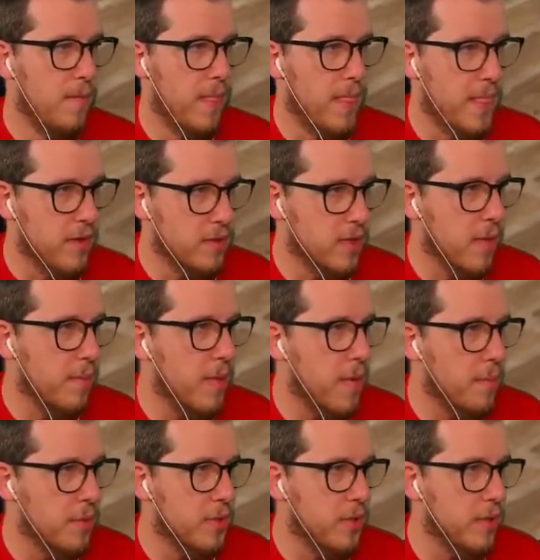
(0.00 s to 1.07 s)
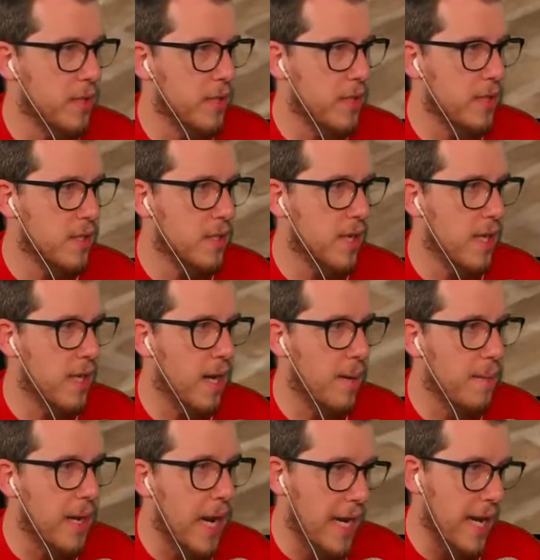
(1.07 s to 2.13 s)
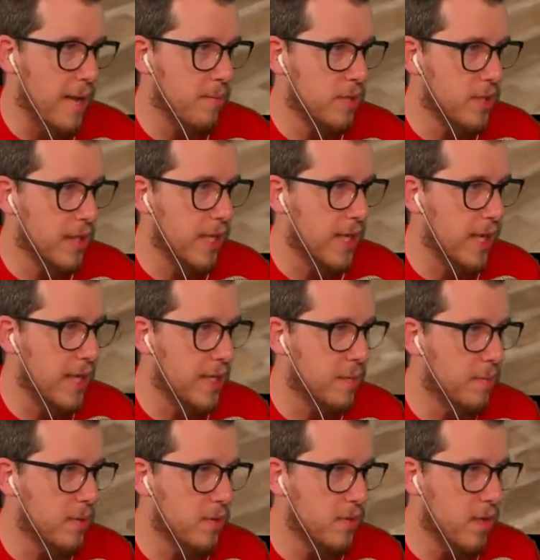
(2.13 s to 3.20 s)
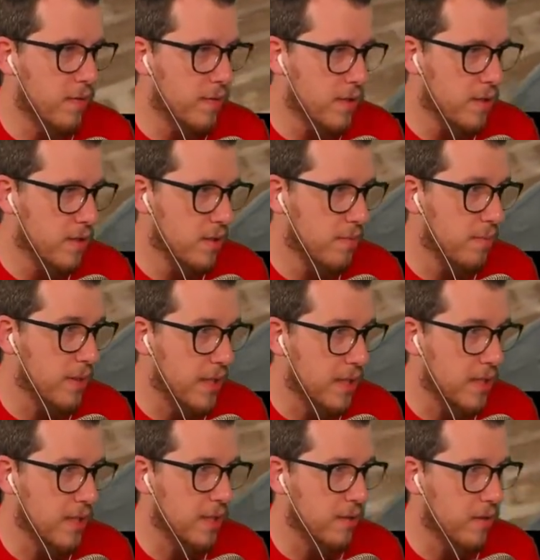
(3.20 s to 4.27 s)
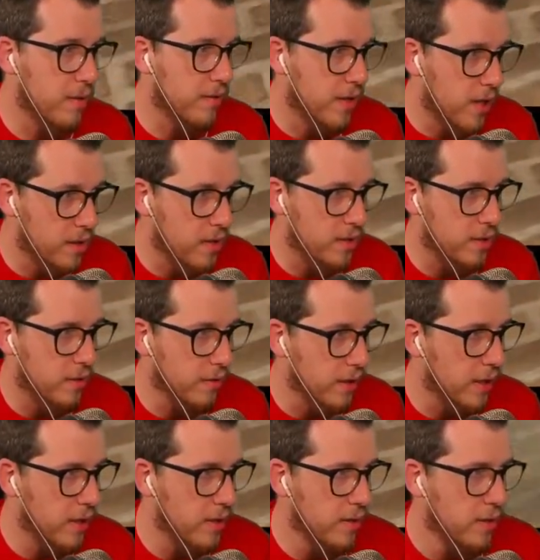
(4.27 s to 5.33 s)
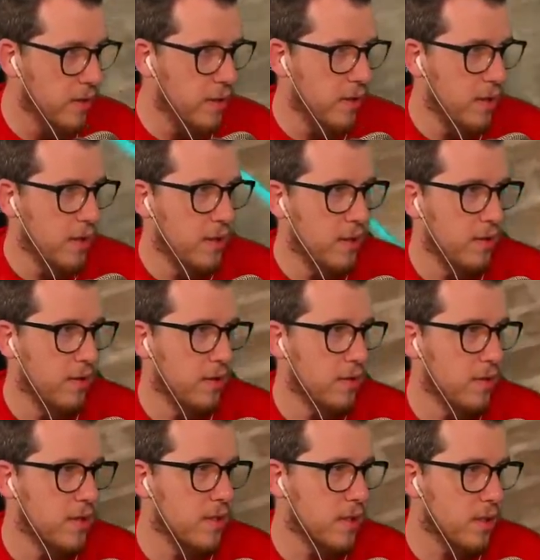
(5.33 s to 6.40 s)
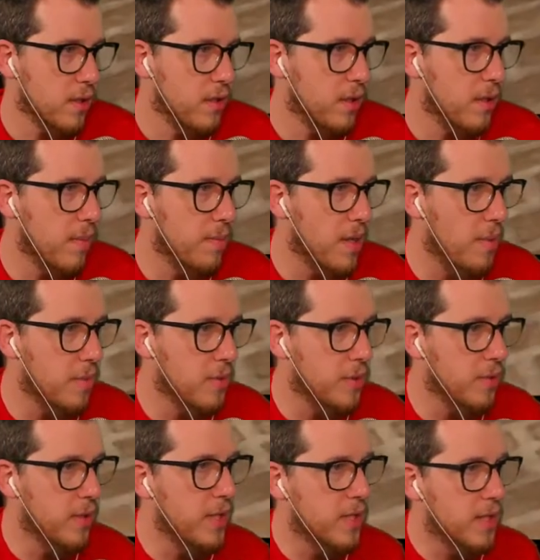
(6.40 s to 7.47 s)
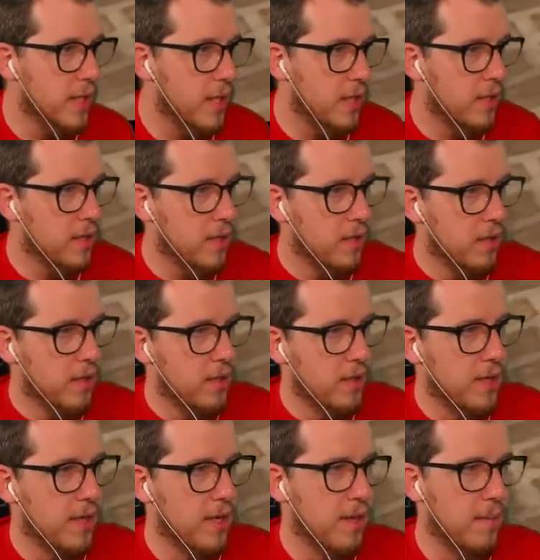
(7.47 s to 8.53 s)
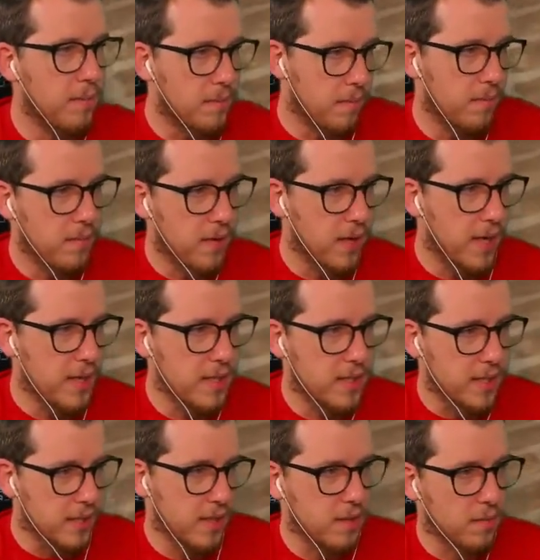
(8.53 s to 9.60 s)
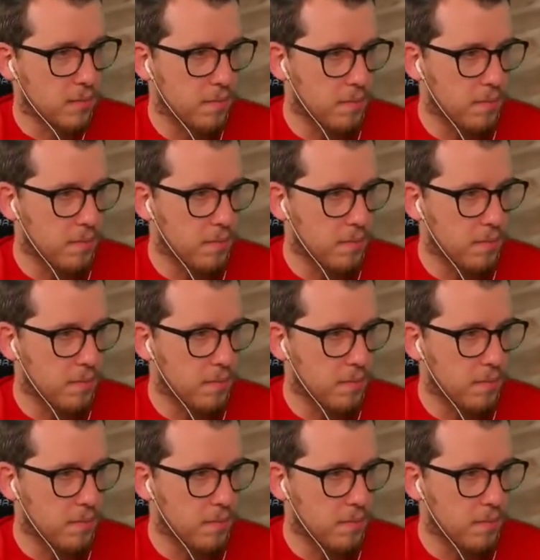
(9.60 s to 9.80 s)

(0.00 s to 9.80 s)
There's a couple opportunities that I'm not able to get at the post office because I don't have a college degree. There's a couple opportunities that I see some.